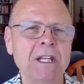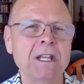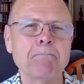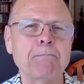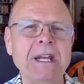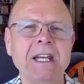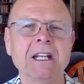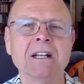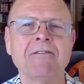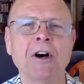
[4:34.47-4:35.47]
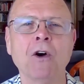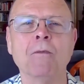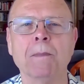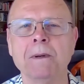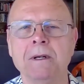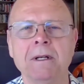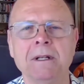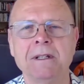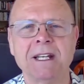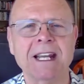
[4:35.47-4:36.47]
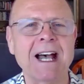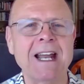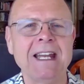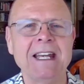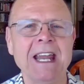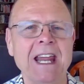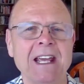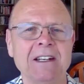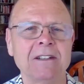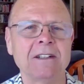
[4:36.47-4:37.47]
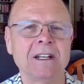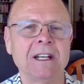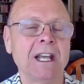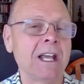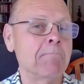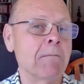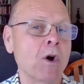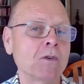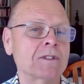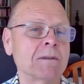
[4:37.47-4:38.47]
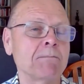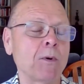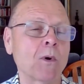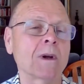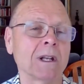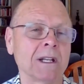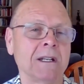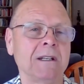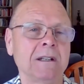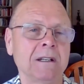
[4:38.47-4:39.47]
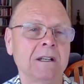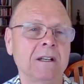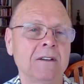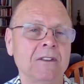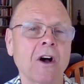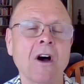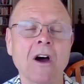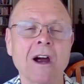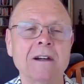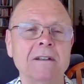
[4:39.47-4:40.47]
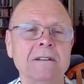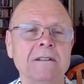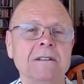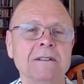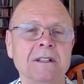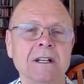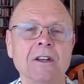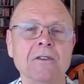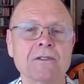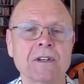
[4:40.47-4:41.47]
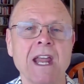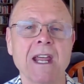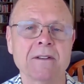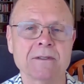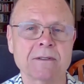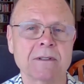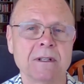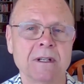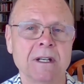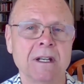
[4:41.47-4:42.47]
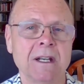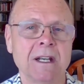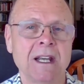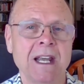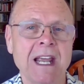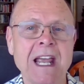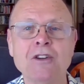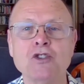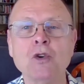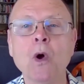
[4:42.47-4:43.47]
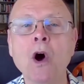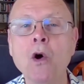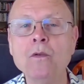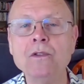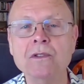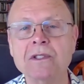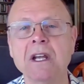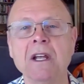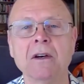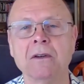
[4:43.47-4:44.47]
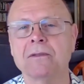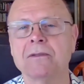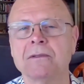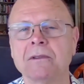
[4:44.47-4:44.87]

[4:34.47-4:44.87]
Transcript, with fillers: Be the beacon of hope, the guiding hand, and most importantly, the heart that understands. As you hone your skills,